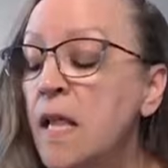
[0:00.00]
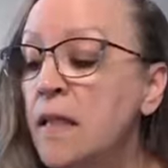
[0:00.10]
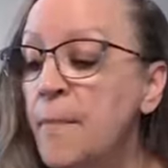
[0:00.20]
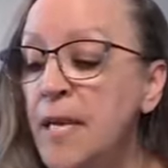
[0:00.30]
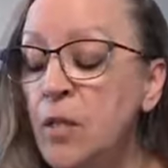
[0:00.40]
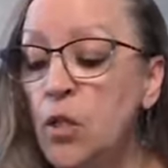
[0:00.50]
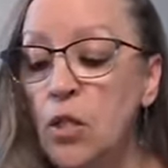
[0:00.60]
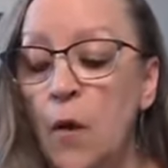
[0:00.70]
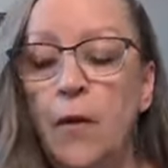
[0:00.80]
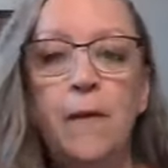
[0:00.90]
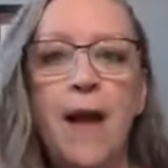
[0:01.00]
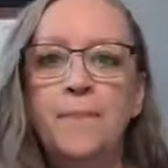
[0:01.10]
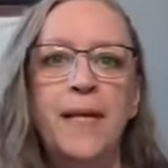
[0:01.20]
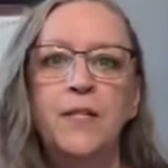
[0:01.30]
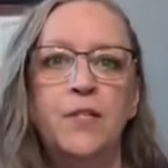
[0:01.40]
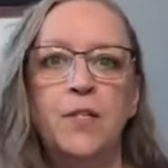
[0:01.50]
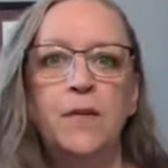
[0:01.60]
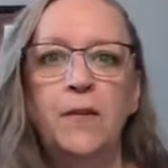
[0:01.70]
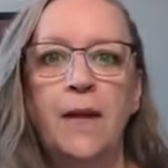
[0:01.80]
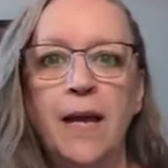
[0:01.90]
Let me show you, I meant to show
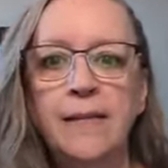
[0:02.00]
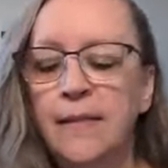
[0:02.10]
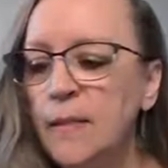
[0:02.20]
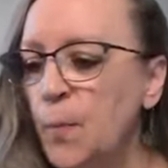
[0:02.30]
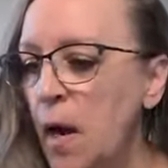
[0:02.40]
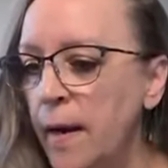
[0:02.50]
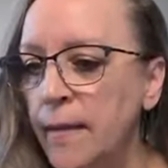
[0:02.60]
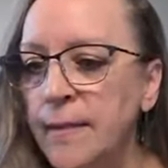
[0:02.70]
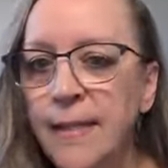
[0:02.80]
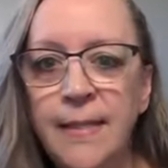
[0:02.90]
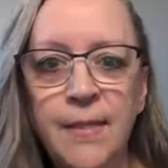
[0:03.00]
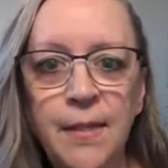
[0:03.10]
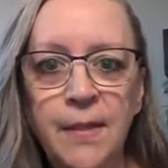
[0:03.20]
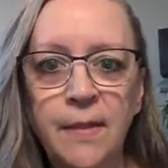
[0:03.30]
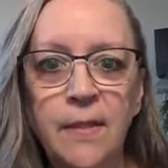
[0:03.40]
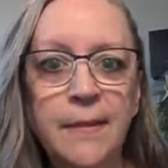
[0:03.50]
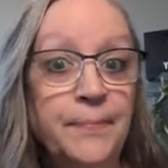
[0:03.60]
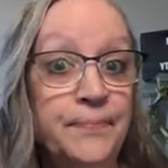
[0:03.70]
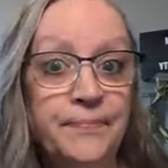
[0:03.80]
you guys these products. Let's start over.